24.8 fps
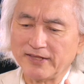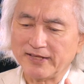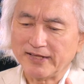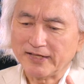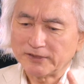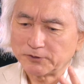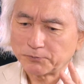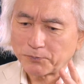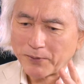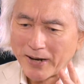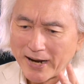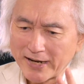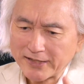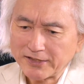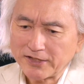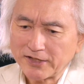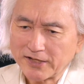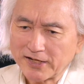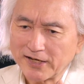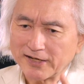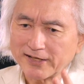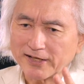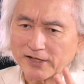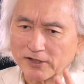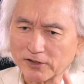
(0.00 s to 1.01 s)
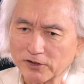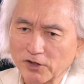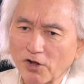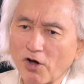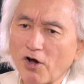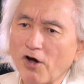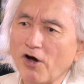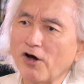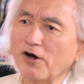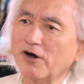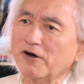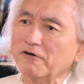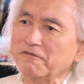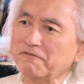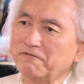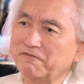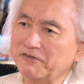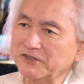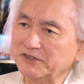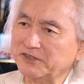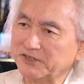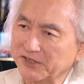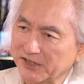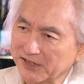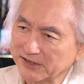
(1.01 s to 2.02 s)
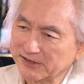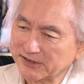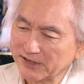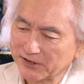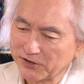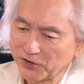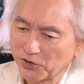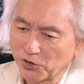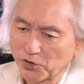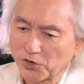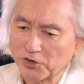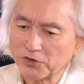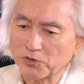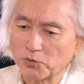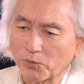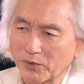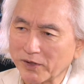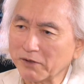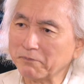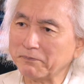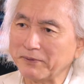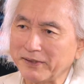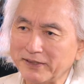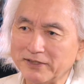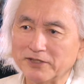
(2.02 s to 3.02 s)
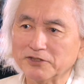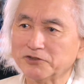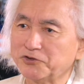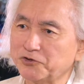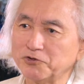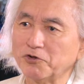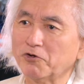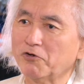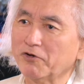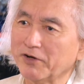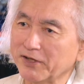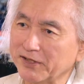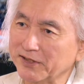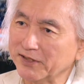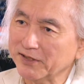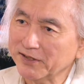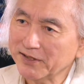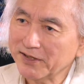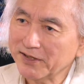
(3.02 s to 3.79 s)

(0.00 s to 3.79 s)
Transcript: It's practically a law of physics that the Earth will be destroyed.